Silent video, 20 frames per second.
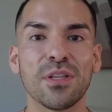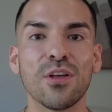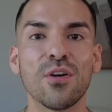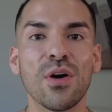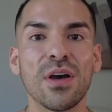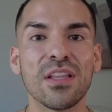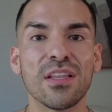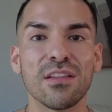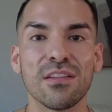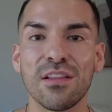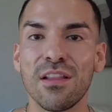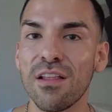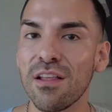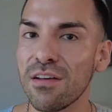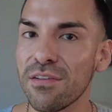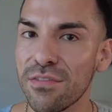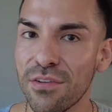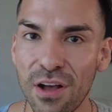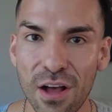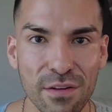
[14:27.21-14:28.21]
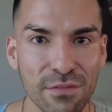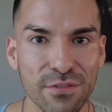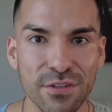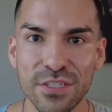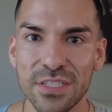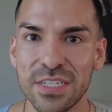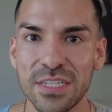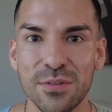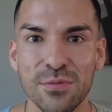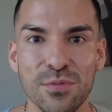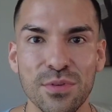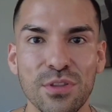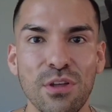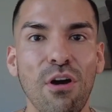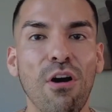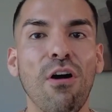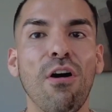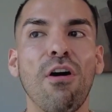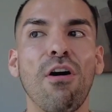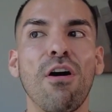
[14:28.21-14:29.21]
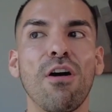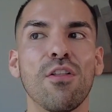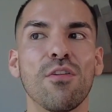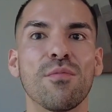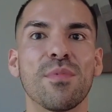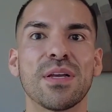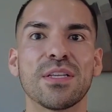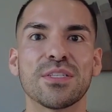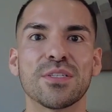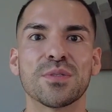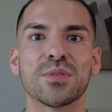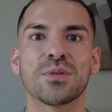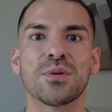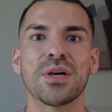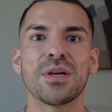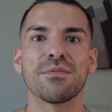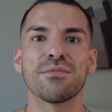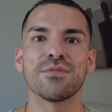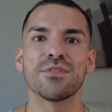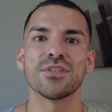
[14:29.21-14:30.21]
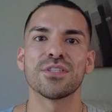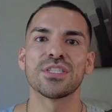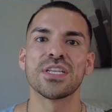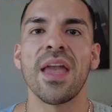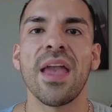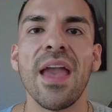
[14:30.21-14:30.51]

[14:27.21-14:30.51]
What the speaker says: I love conversating with all of my subscribers.